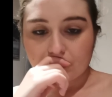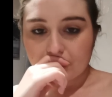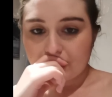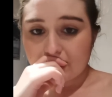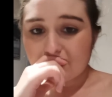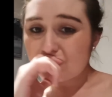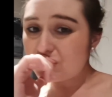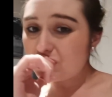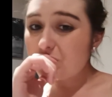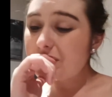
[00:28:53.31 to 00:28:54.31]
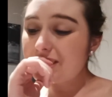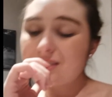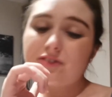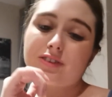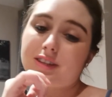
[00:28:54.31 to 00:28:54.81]
But yeah, there's so many
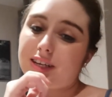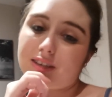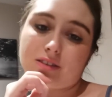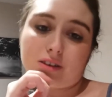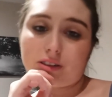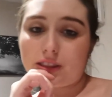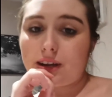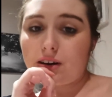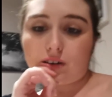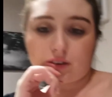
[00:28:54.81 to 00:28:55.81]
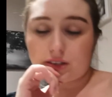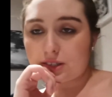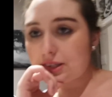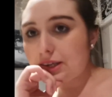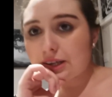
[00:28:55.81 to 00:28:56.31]
different things out there,
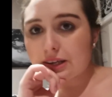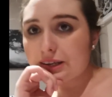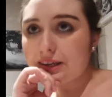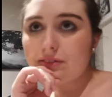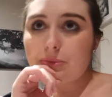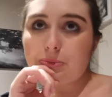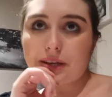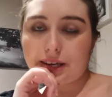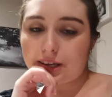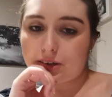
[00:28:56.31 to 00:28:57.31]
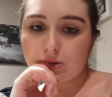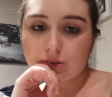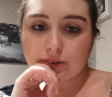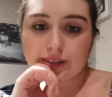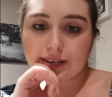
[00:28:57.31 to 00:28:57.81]
honestly. Like, you can even make your
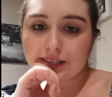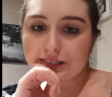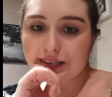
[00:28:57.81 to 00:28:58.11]
own things.